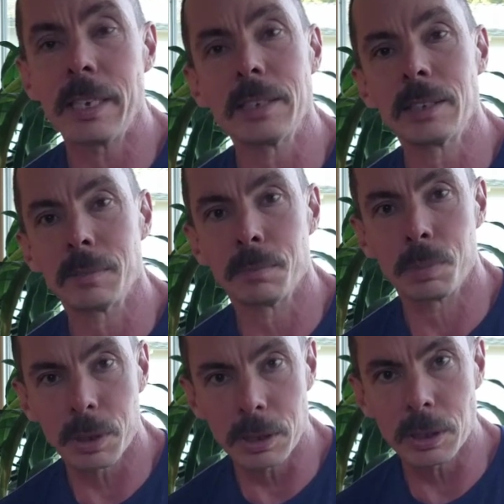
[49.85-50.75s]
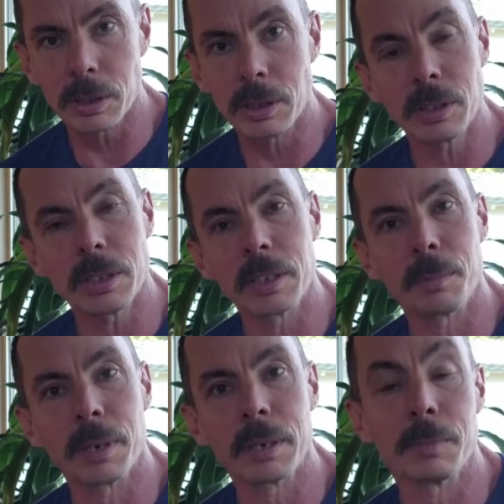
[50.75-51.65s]
ACE Productions to get
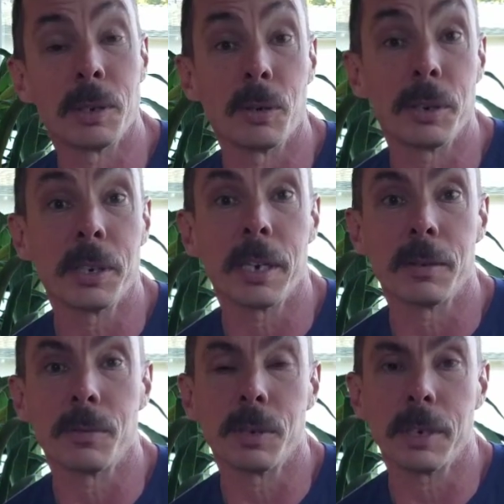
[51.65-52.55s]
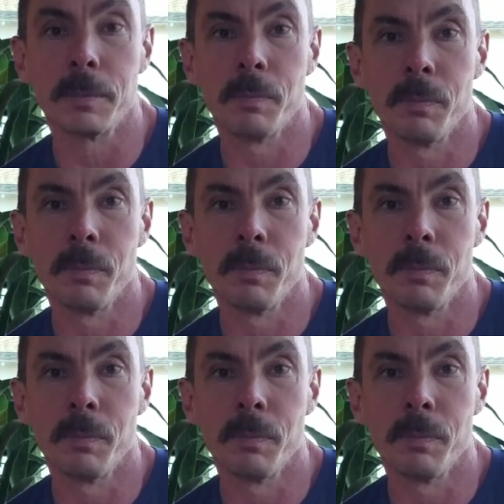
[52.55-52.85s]
their bike up to Northern California.